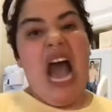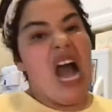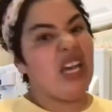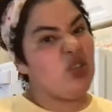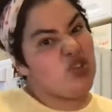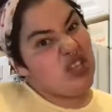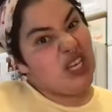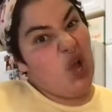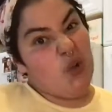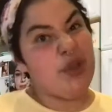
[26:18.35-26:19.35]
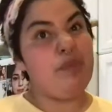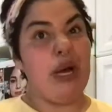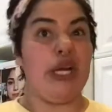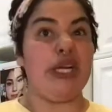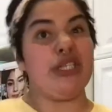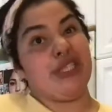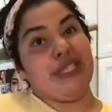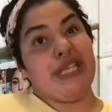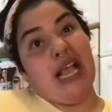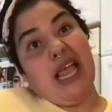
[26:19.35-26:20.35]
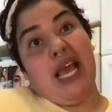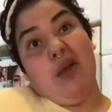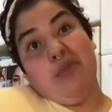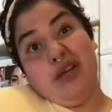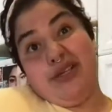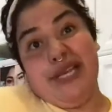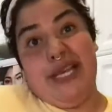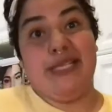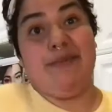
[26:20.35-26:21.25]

I usually go with butter just because I like how butter tastes.